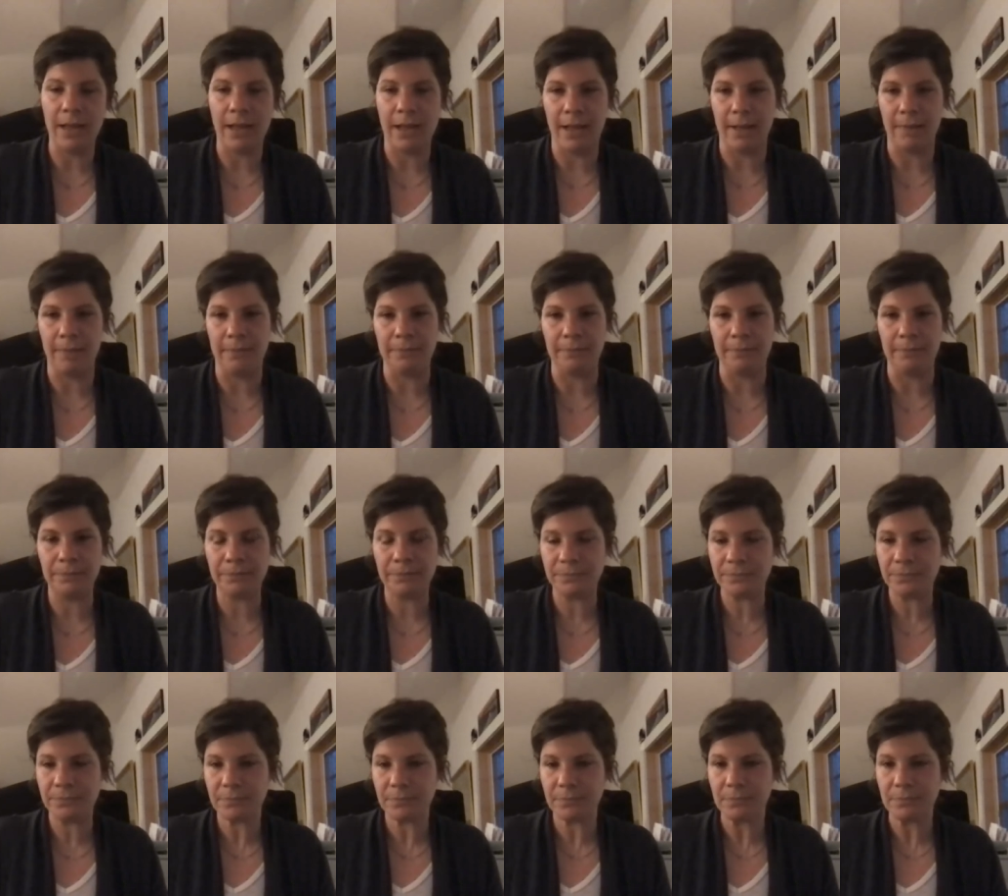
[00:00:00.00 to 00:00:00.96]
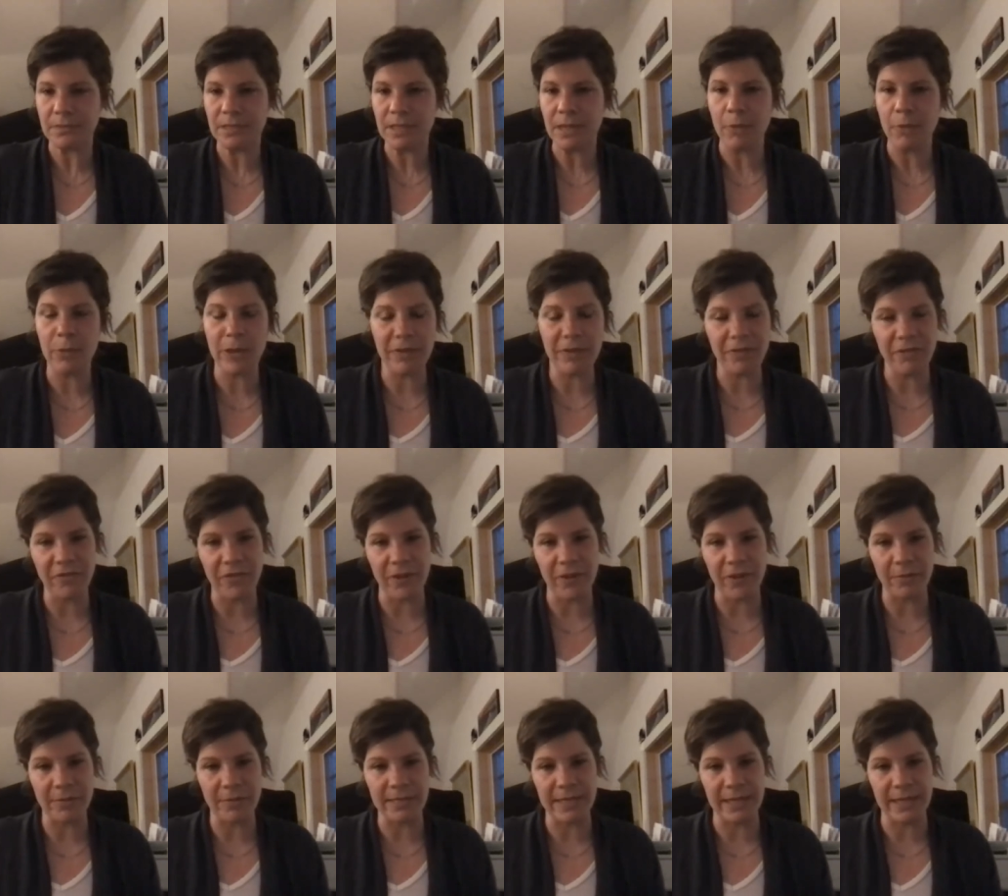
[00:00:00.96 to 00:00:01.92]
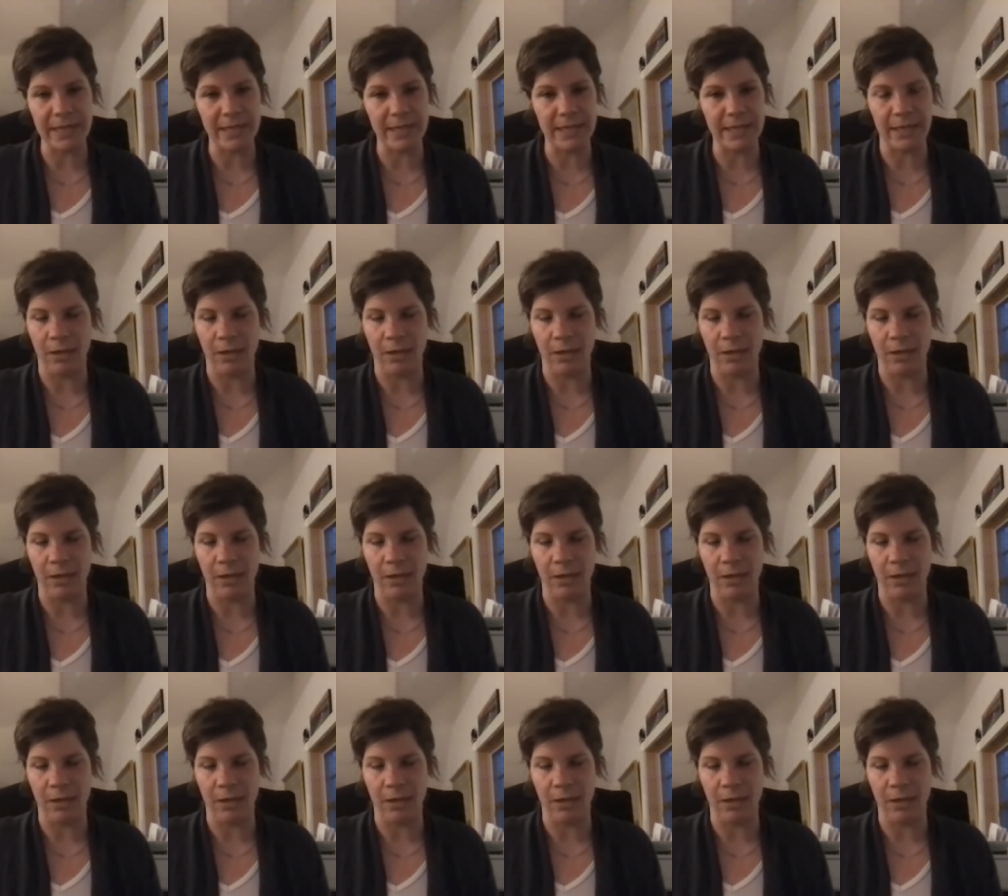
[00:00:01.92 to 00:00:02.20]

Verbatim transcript: Um, we have a farm stand